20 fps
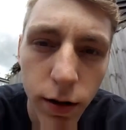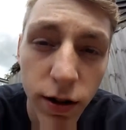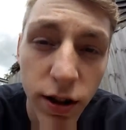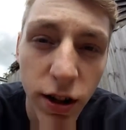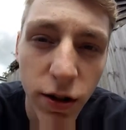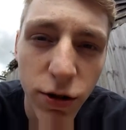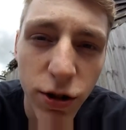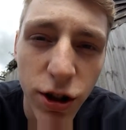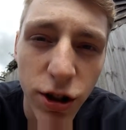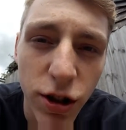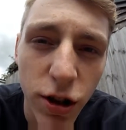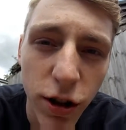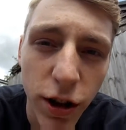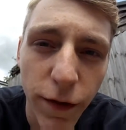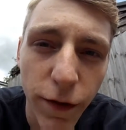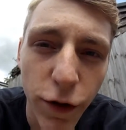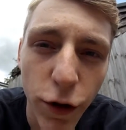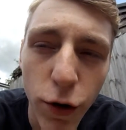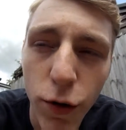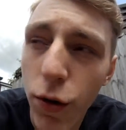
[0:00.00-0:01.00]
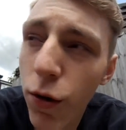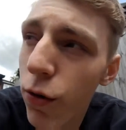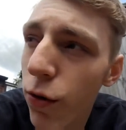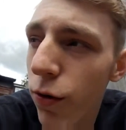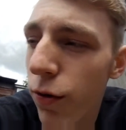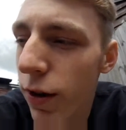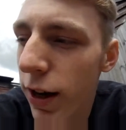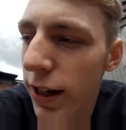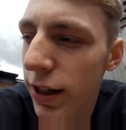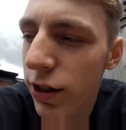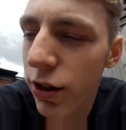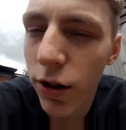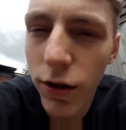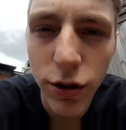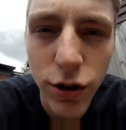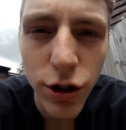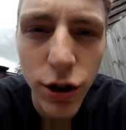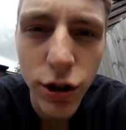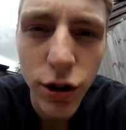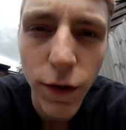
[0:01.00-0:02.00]
Seals just looking through all these songs
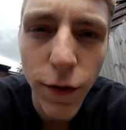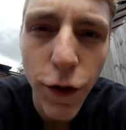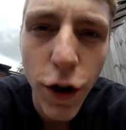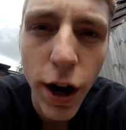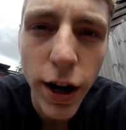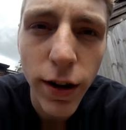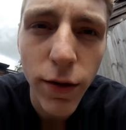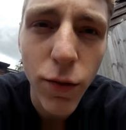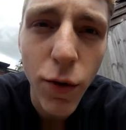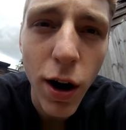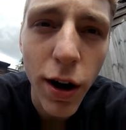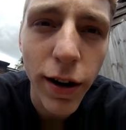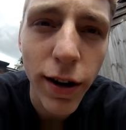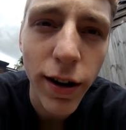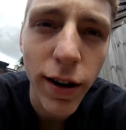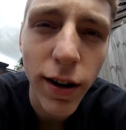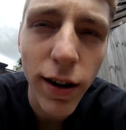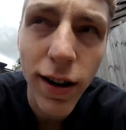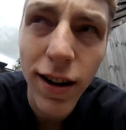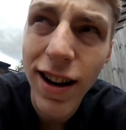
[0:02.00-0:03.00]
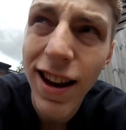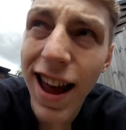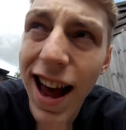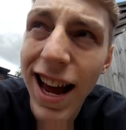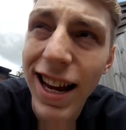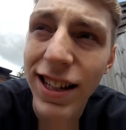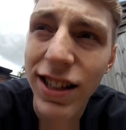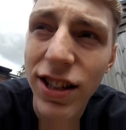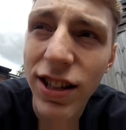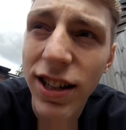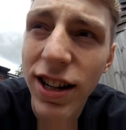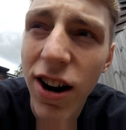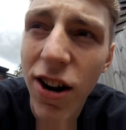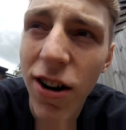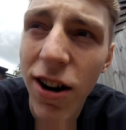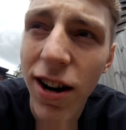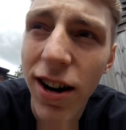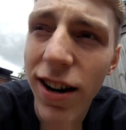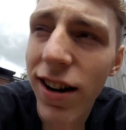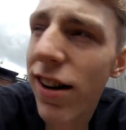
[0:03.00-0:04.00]
just to find one that he's can't